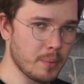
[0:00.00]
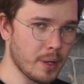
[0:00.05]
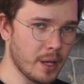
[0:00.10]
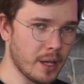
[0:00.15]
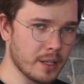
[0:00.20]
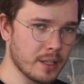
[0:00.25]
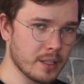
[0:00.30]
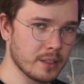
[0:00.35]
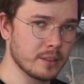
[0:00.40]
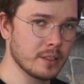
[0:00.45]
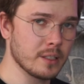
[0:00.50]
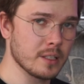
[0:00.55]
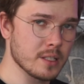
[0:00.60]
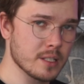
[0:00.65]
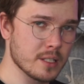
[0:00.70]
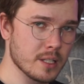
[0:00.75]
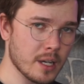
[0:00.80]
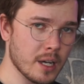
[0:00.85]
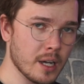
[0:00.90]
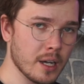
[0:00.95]
packing
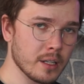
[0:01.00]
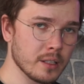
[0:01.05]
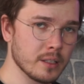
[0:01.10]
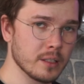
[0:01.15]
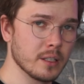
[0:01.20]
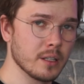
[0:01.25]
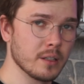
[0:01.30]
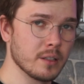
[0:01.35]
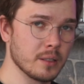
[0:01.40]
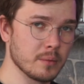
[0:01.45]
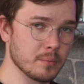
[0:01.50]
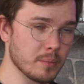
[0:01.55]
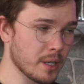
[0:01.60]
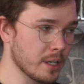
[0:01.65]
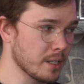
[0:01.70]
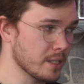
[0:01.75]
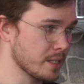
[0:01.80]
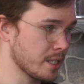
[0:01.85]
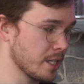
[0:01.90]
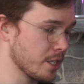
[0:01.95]
inside in my
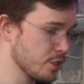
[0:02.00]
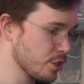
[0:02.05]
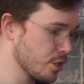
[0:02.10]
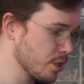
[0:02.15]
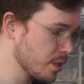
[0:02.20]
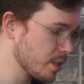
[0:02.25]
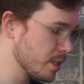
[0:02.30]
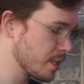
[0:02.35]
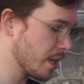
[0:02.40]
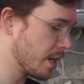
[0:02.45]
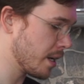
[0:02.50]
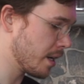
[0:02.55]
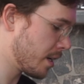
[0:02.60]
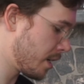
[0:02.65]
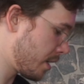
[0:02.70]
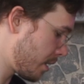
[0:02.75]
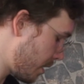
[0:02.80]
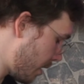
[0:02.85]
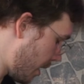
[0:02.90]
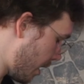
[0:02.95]
extensions,
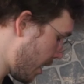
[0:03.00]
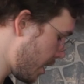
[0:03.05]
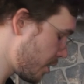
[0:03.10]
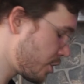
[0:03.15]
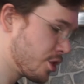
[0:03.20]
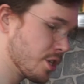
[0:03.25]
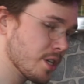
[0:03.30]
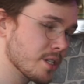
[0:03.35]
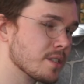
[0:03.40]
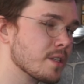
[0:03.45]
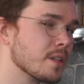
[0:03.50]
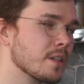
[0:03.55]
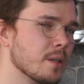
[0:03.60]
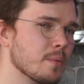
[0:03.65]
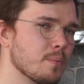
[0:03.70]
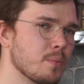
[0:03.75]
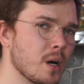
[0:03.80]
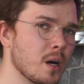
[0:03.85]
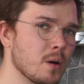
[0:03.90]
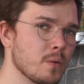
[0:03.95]
and I adjusted the
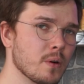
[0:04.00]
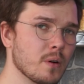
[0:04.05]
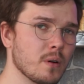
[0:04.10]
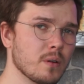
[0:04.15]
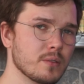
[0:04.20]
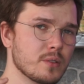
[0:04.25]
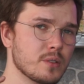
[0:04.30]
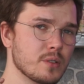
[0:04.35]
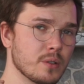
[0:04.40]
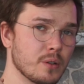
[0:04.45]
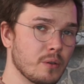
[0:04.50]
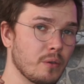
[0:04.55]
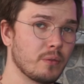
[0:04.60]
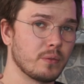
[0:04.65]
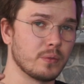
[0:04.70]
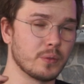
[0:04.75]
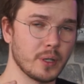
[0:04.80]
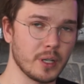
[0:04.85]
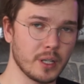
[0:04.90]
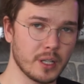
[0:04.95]
power to
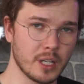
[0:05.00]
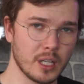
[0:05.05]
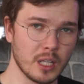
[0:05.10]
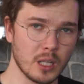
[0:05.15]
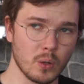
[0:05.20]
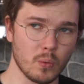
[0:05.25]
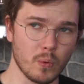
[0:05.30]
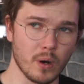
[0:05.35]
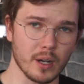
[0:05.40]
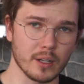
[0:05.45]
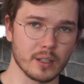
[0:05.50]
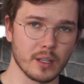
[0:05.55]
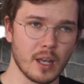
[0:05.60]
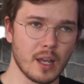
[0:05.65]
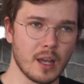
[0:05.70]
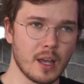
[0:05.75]
3 kilowatt.